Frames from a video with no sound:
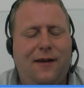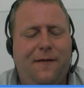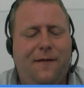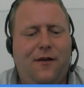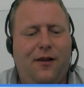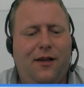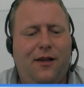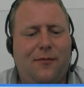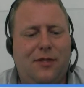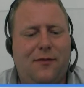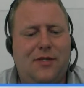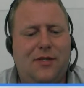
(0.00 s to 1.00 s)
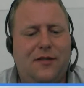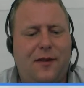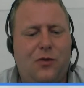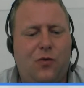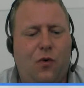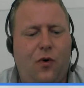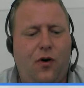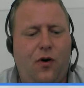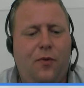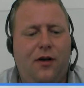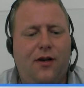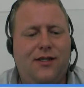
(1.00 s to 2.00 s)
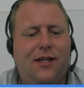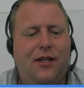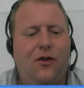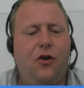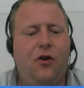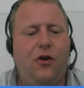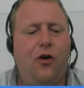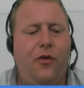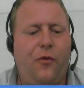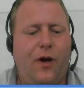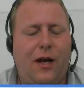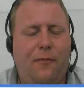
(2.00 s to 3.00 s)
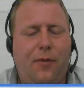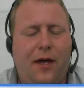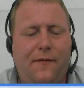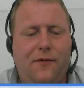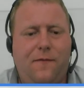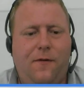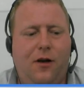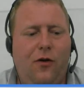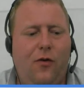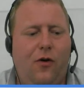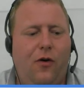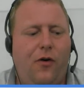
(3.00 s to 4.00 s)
difficult it sometimes is for them to work because they don't know the right path to follow,